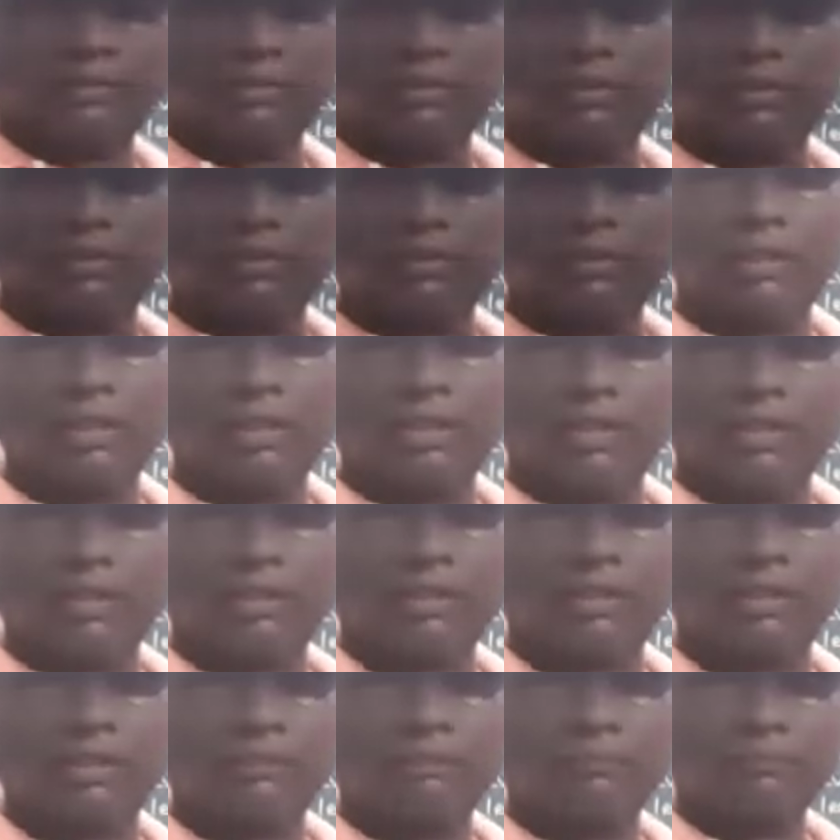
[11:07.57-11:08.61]
Isn't it or
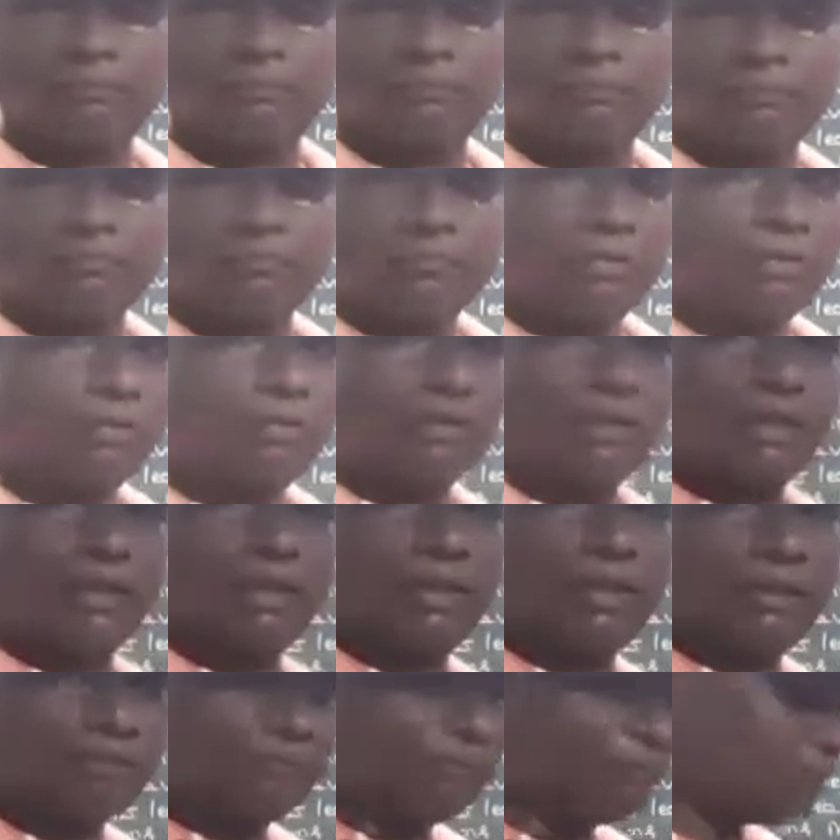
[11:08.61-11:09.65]
not? Okay
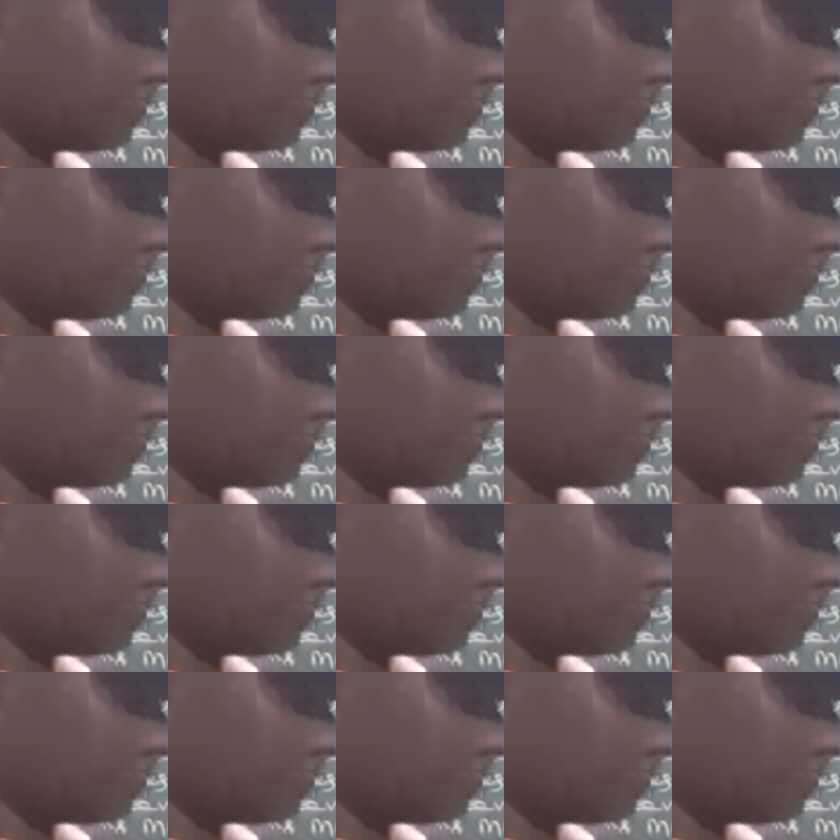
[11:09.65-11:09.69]
now.